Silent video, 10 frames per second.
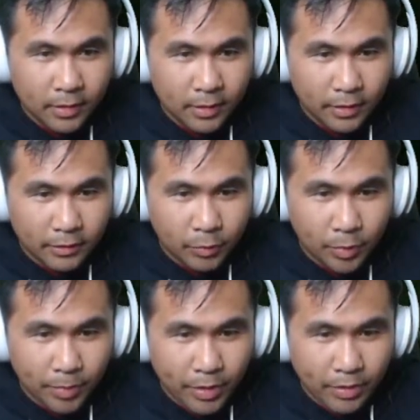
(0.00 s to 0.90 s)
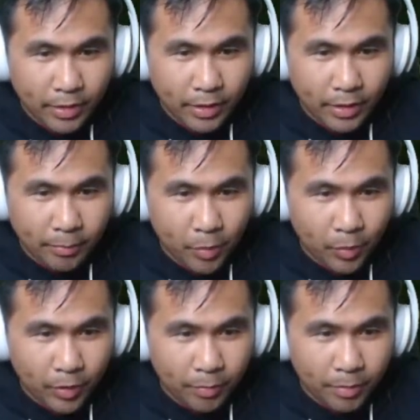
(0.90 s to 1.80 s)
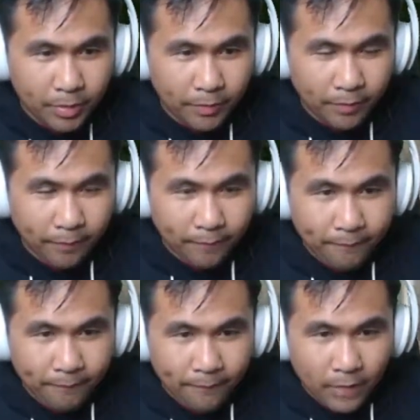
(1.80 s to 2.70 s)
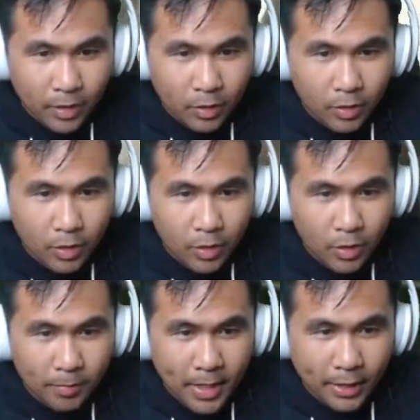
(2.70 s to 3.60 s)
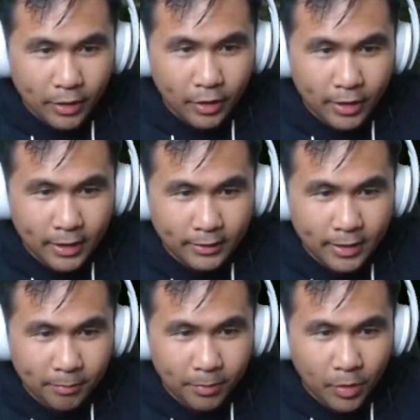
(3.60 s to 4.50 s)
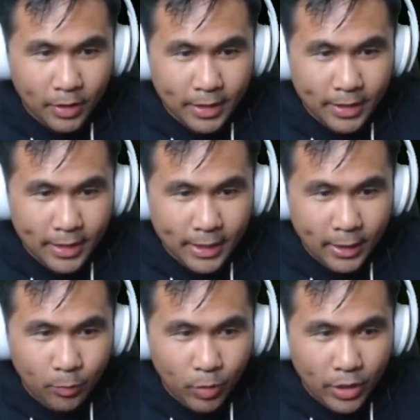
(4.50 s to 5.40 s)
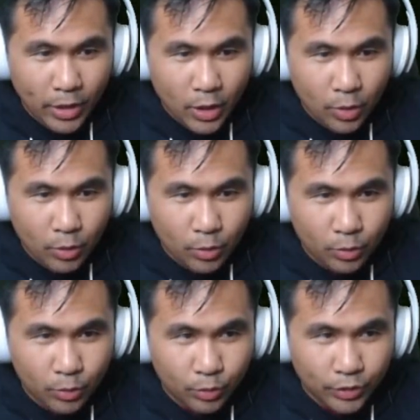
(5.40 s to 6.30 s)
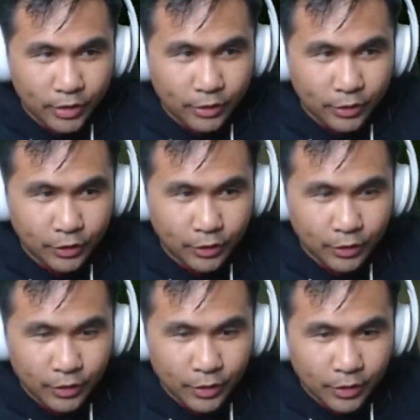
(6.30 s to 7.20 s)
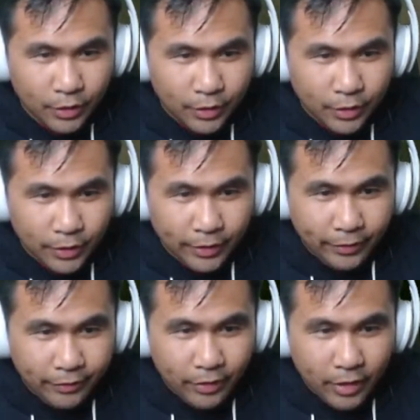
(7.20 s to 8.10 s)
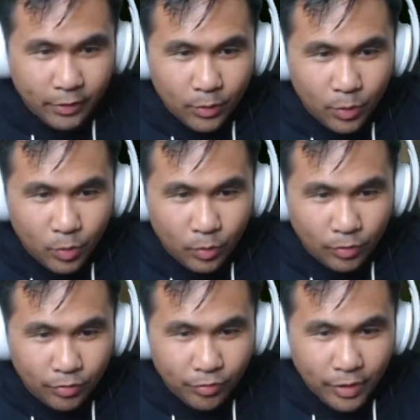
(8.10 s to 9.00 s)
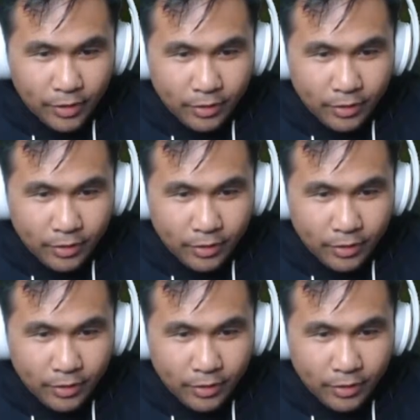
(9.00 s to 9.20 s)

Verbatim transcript: Yes, it appears that I am going up. Oh my goodness, I'm gonna need one of those. This is not cool, friend.